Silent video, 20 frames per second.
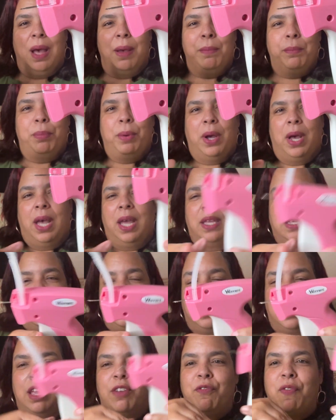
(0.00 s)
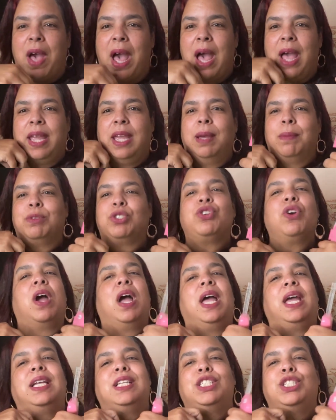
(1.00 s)
But if I am
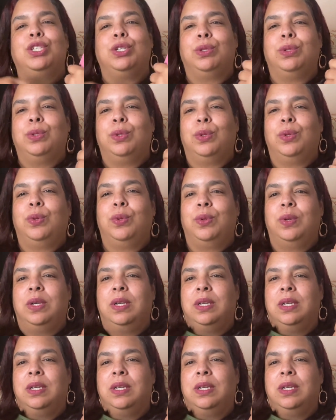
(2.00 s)
trying to